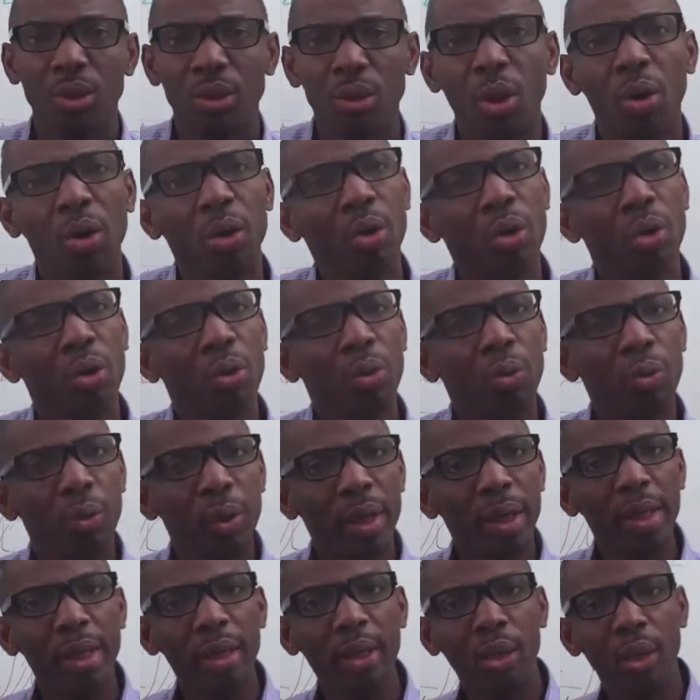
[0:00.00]
So
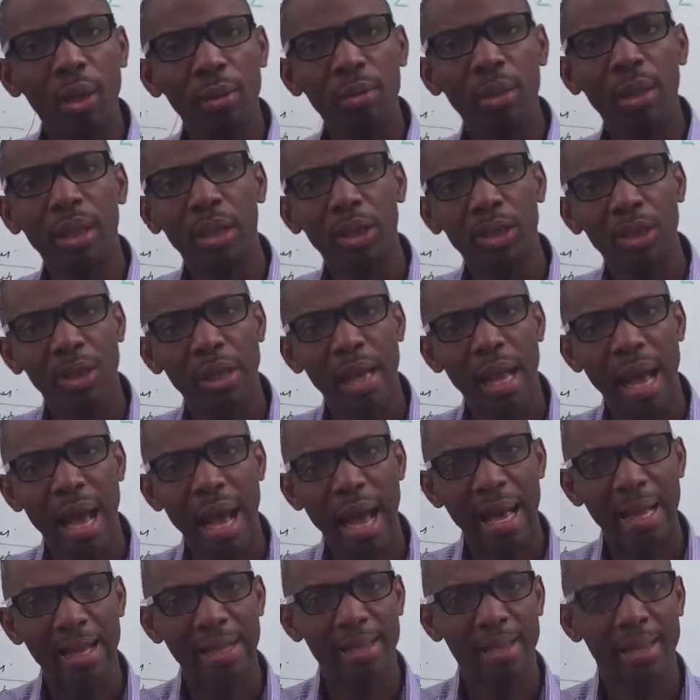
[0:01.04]
really, communication
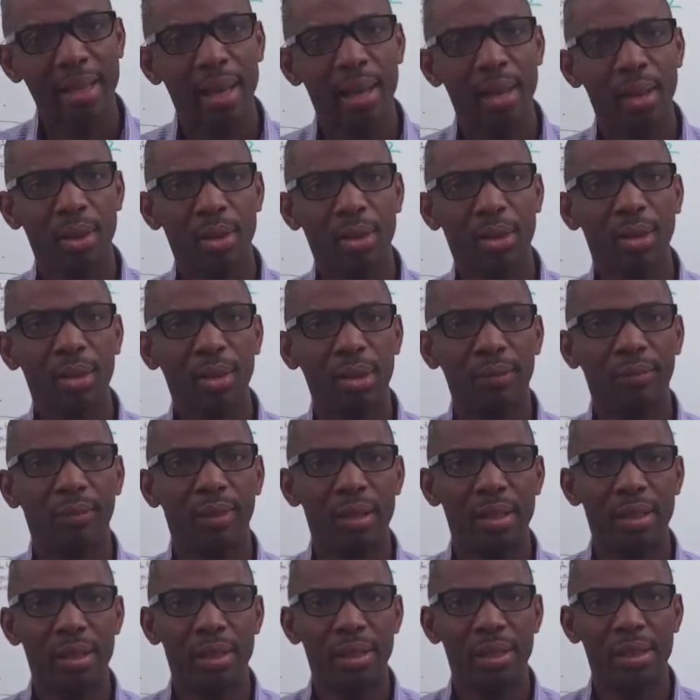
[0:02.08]
has those
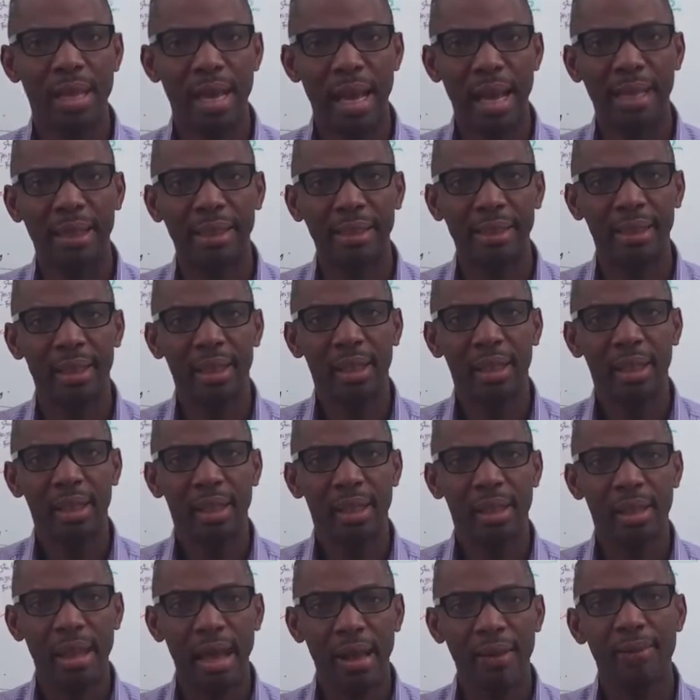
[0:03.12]
facets, and
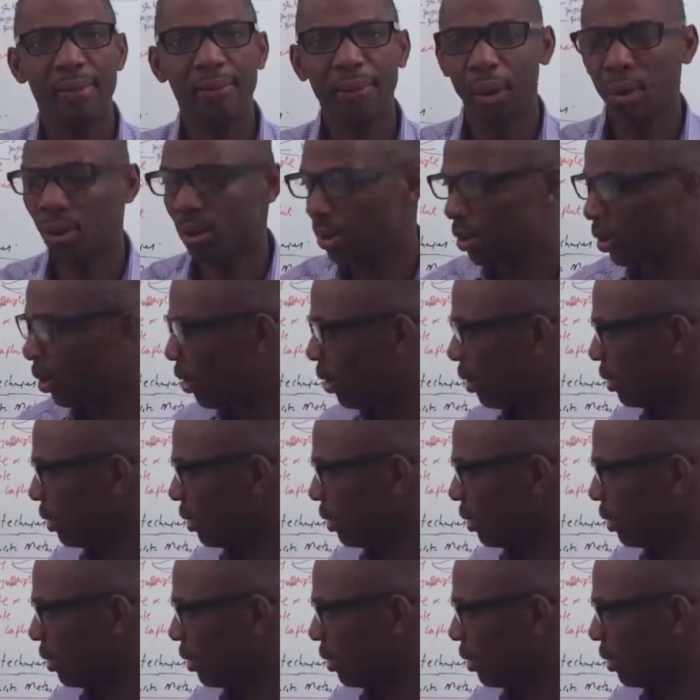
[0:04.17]
That falls